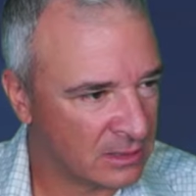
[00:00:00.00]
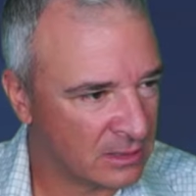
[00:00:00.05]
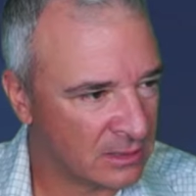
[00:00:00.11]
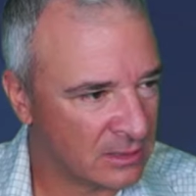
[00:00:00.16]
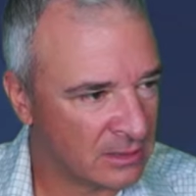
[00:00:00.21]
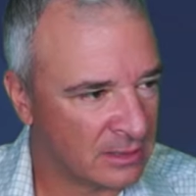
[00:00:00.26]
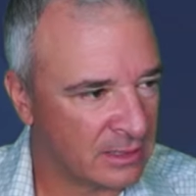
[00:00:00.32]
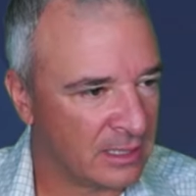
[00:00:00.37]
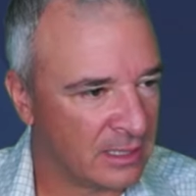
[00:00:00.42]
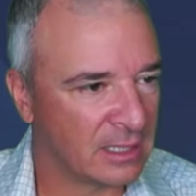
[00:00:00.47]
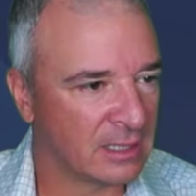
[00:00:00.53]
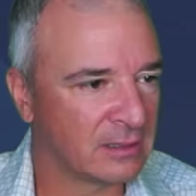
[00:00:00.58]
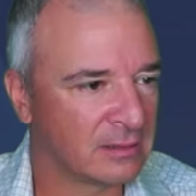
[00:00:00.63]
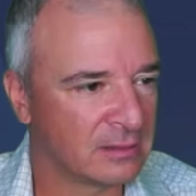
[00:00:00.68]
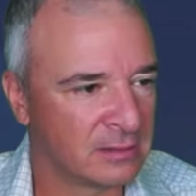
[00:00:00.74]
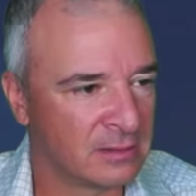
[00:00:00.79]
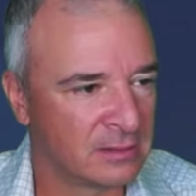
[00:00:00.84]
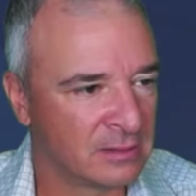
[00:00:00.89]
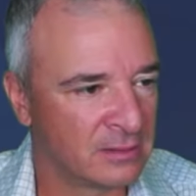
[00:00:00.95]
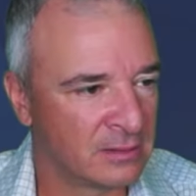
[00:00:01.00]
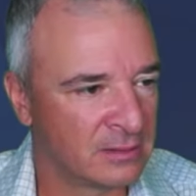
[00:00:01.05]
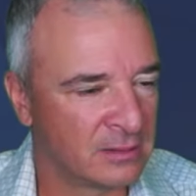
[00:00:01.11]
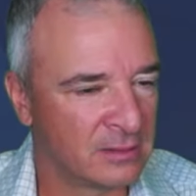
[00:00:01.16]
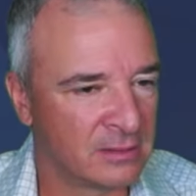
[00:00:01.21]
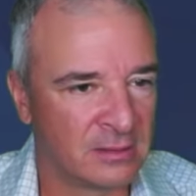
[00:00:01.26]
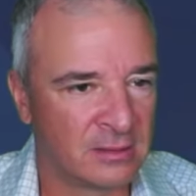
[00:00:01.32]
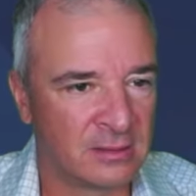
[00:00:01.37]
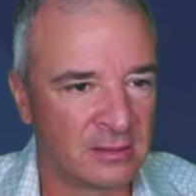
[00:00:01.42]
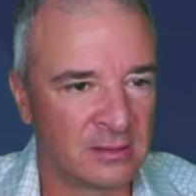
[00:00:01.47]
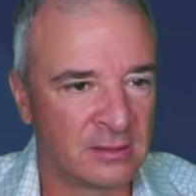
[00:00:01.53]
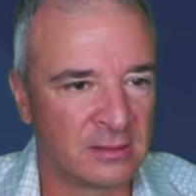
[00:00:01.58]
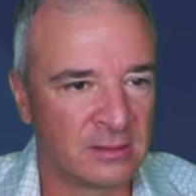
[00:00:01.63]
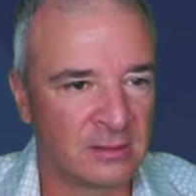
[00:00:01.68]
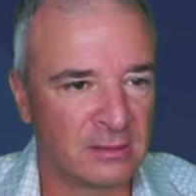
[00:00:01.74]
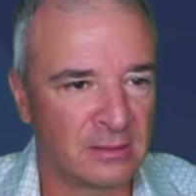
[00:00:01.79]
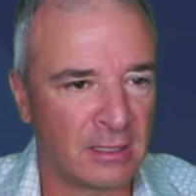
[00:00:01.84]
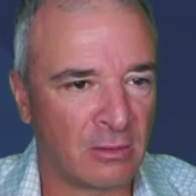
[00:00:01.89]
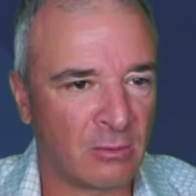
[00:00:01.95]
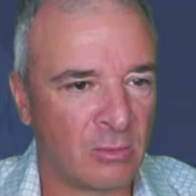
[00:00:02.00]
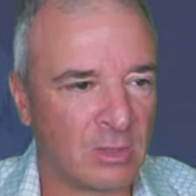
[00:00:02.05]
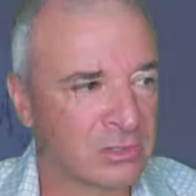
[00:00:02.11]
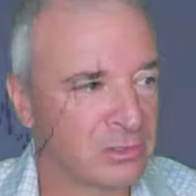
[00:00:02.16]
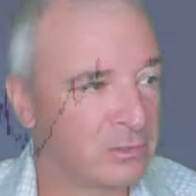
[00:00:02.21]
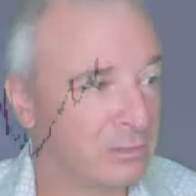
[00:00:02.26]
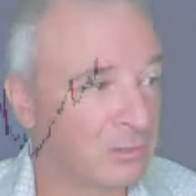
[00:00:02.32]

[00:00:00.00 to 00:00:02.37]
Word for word: Yeah. Now Western Union